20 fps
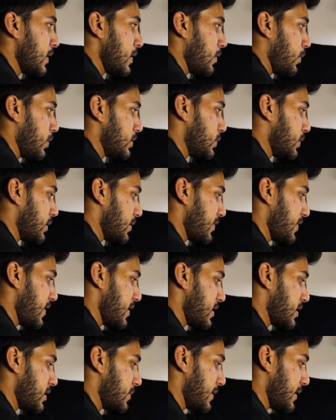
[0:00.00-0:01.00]
when you are
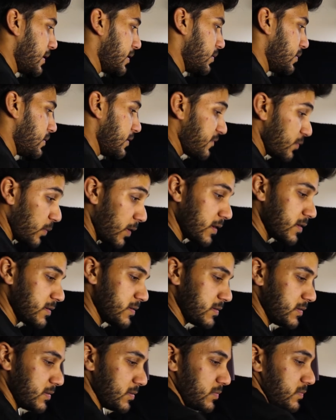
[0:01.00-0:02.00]
thinking about, if you are going
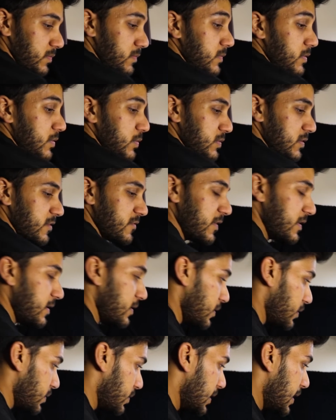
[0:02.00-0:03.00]
to use this
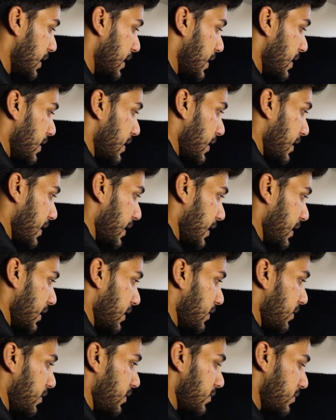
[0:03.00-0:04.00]
video
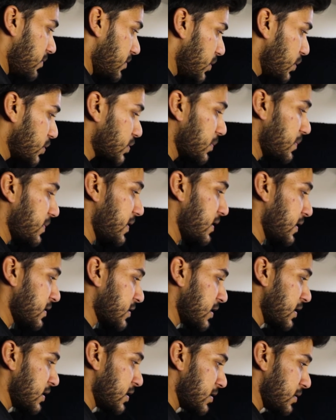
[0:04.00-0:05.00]
and do something
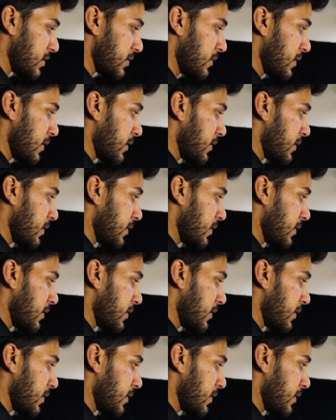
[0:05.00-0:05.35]
that's a